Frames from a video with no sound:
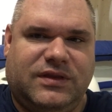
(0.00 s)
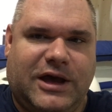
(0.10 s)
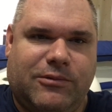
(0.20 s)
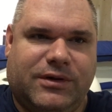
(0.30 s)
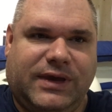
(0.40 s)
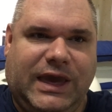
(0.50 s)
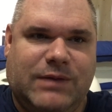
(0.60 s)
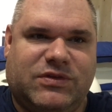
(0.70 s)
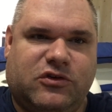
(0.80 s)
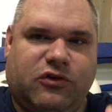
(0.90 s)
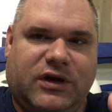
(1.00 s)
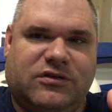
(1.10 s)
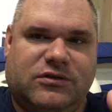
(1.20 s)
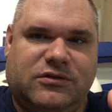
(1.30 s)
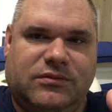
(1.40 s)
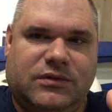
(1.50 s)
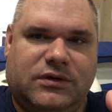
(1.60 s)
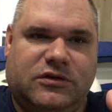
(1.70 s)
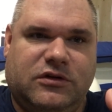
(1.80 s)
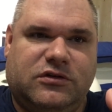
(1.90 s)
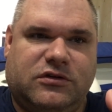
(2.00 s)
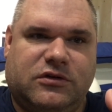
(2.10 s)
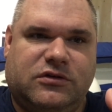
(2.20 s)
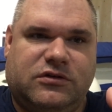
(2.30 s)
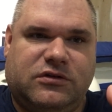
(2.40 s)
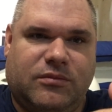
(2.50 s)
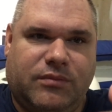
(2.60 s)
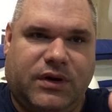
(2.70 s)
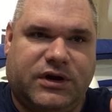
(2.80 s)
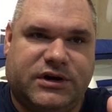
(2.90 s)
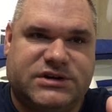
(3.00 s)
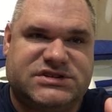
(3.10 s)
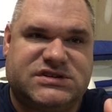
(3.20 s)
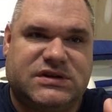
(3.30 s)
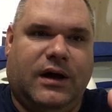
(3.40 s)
that would keep the transducer submerged,